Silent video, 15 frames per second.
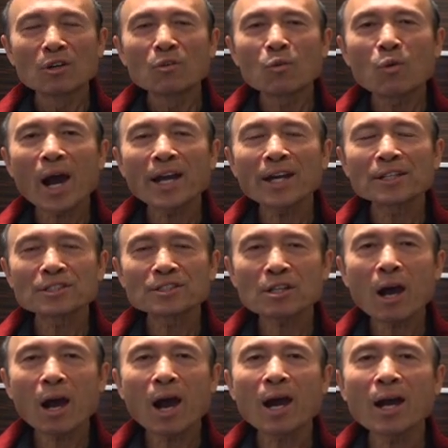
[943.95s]
why it is
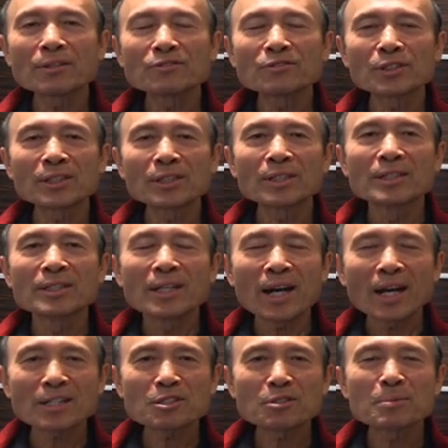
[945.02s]
hard for the
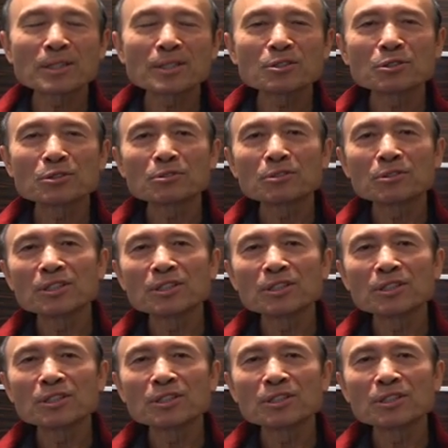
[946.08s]
husband to